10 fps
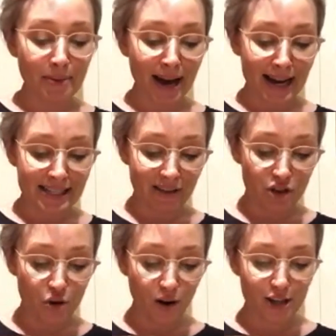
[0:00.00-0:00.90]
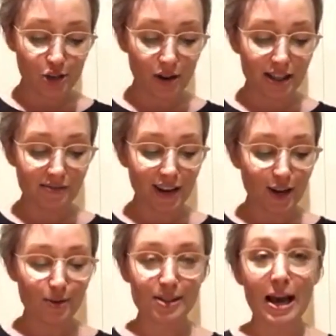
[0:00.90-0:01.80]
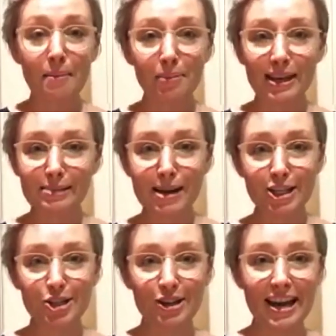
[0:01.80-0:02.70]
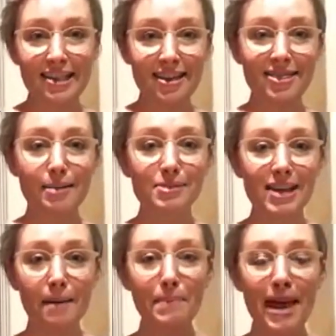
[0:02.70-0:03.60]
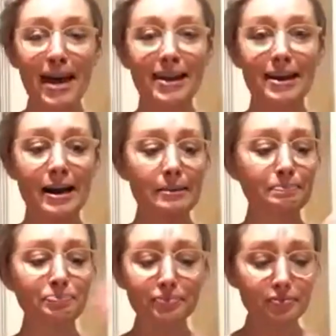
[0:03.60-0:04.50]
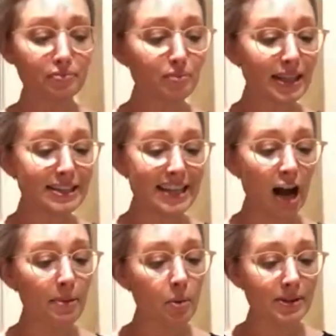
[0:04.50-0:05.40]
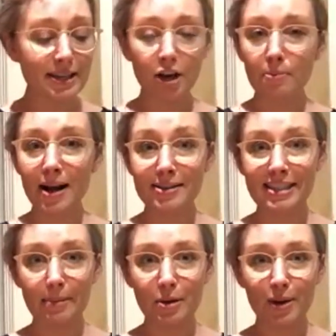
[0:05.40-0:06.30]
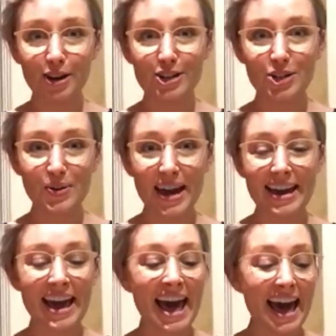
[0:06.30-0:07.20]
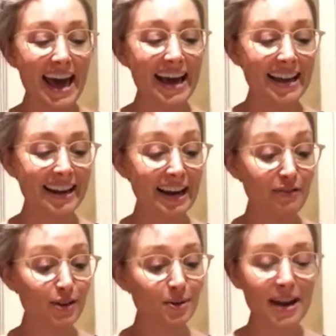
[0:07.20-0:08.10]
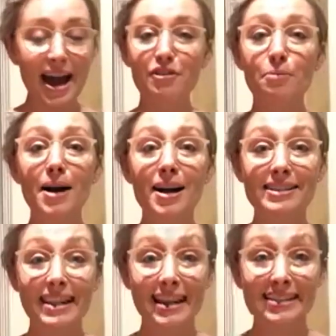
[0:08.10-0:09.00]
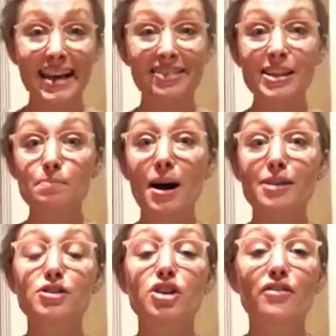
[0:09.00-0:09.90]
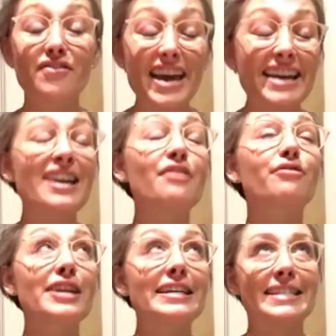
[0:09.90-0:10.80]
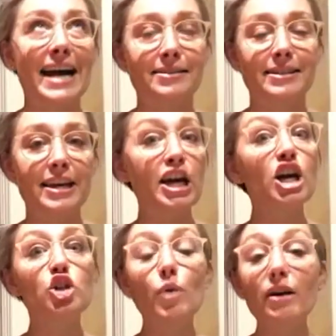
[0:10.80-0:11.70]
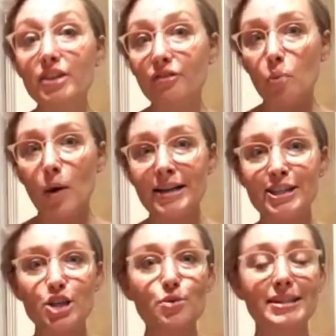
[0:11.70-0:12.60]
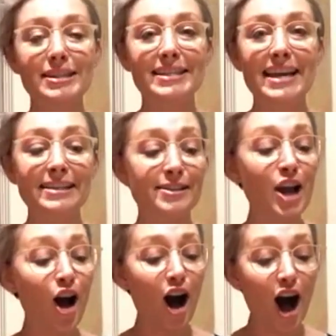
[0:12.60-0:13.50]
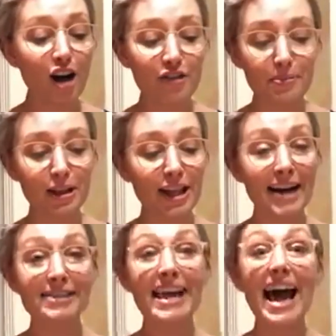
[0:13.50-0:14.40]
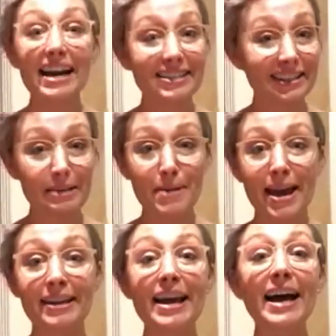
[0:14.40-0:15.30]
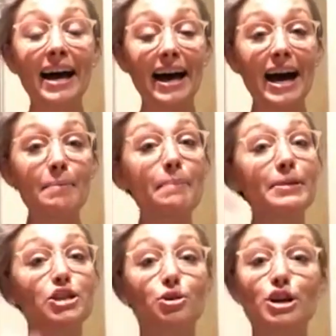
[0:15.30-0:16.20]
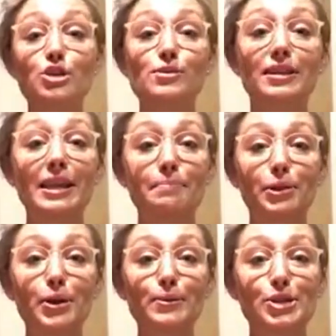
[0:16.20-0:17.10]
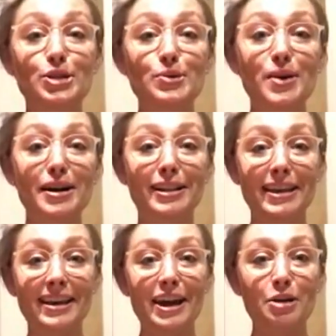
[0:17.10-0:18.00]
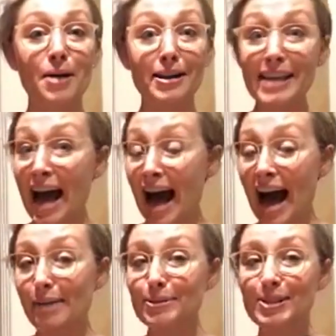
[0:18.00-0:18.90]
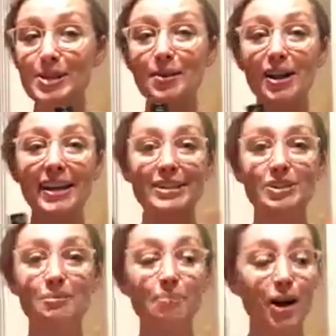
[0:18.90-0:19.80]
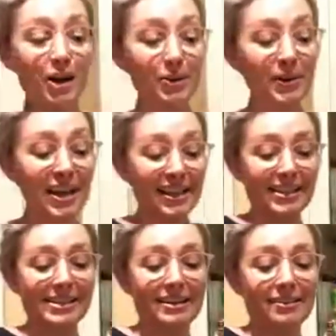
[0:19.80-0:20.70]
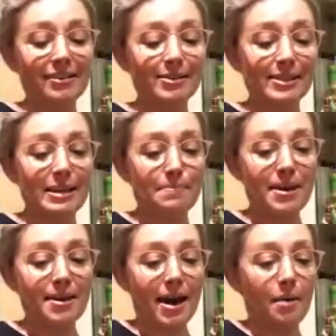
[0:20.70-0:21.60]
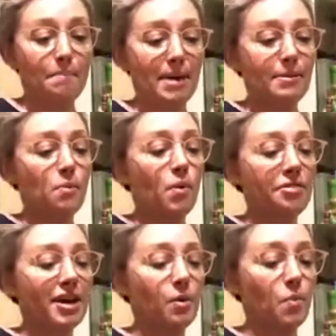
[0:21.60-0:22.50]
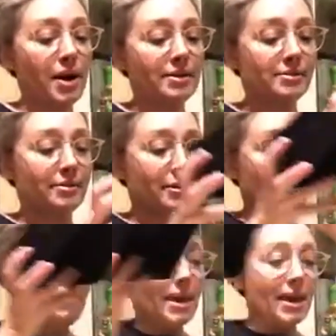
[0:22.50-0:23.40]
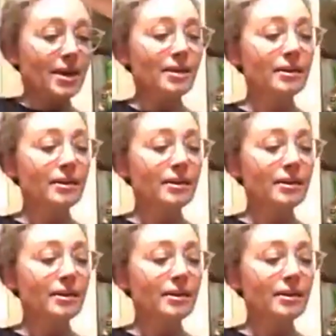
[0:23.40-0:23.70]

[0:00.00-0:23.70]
Guys, if you are enjoying these videos, please make sure to hit the thumbs up and tell me what's in your box. Tell me what you're enjoying. And if you don't have your box, like I said, these boxes are fan-freaking-tastic. 12 different wines that you get to taste, all from the glass, excellently made. And be sure to use the link below to click and get your box. I will see you all again tomorrow. Let's get a little sneak peek at maybe what that wine's gonna be.